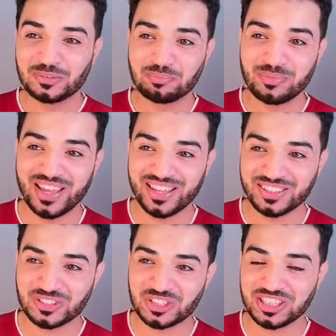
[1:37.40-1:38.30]

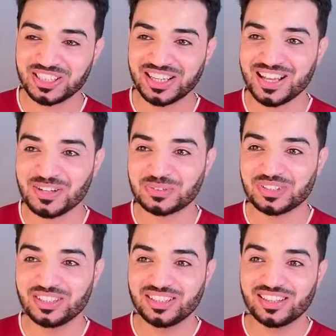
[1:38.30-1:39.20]
man chill out
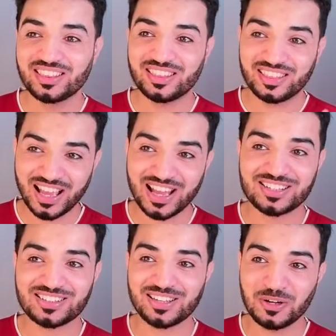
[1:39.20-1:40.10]

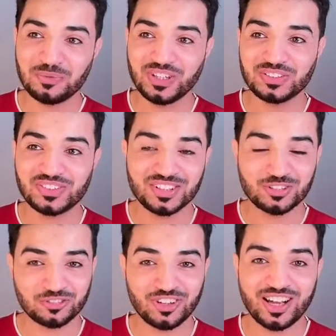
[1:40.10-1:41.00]
that's how much this
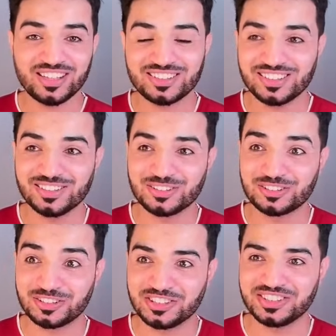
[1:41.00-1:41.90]
fight is
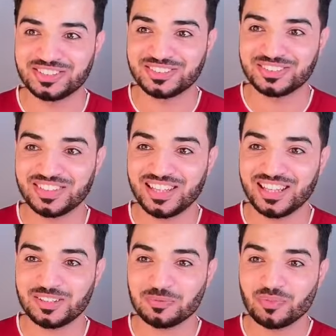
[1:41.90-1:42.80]
serious you
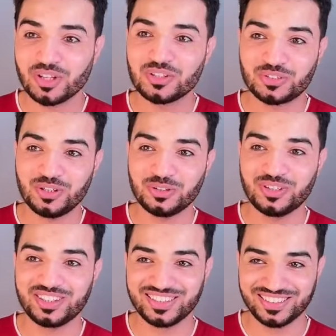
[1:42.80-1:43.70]
that so
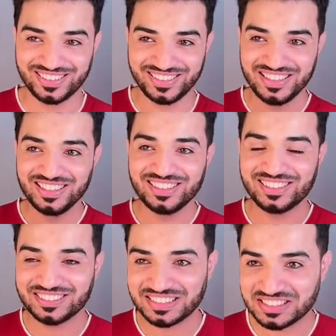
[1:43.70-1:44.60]

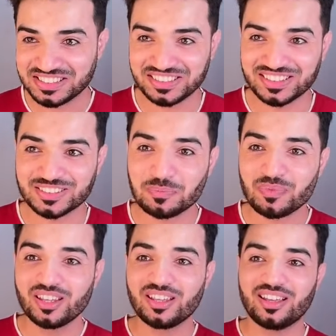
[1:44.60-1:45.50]
let's get serious
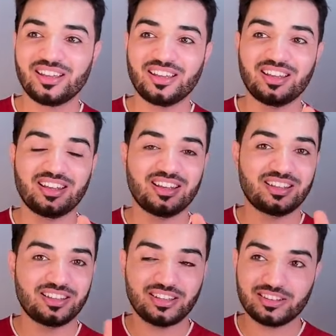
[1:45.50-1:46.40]
uh,
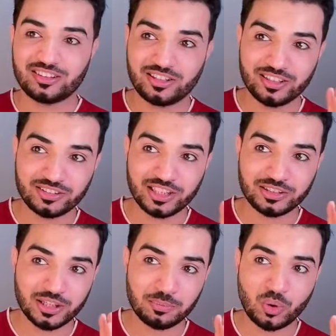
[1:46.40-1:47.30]
the, the,
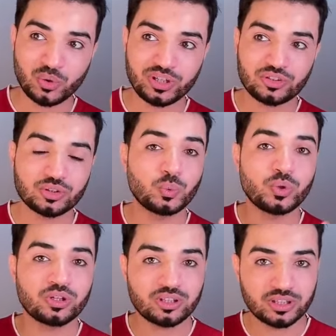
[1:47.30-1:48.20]
the opponent
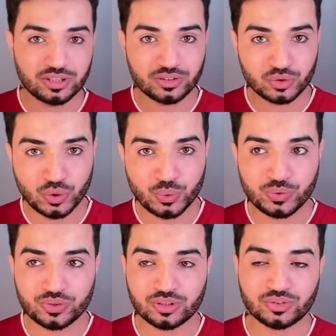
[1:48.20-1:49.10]
will
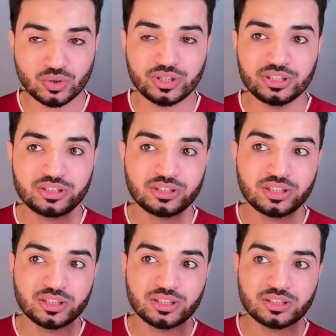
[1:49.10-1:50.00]
choose uh, sorry the,
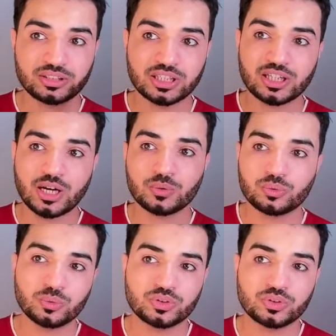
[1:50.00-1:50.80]
the, the crowd will